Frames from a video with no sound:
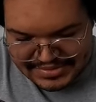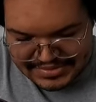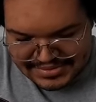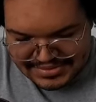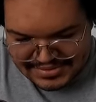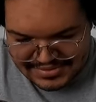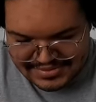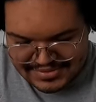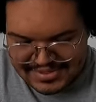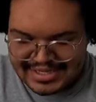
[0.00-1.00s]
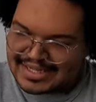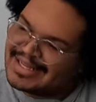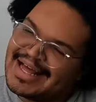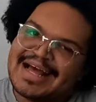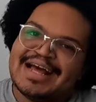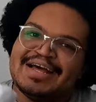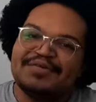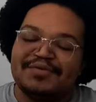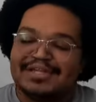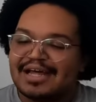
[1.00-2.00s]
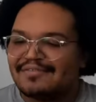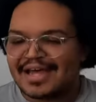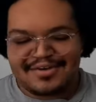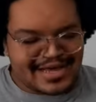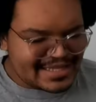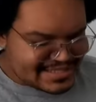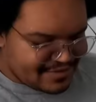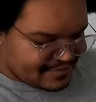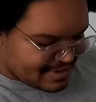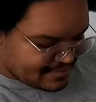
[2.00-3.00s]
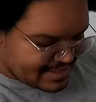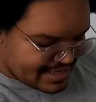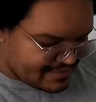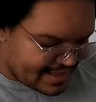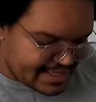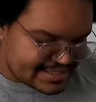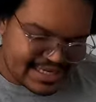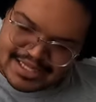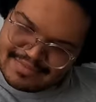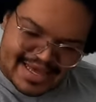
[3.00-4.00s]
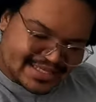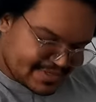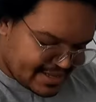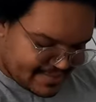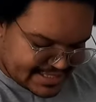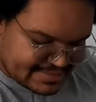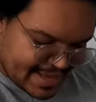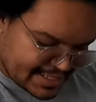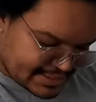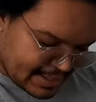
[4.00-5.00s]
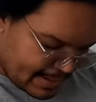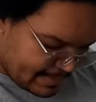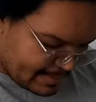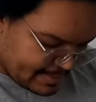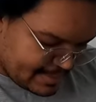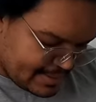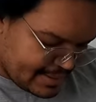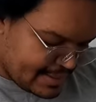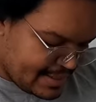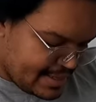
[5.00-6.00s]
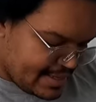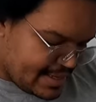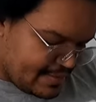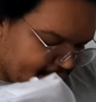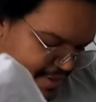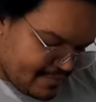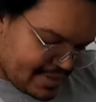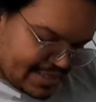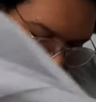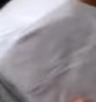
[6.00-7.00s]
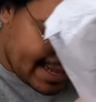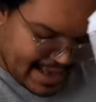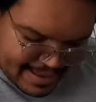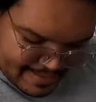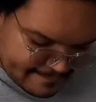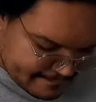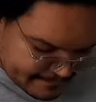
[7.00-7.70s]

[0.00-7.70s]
Ooh, we love that. Okay, Telfar, we love that, because the other day we come in smashed up. And we don't really like that.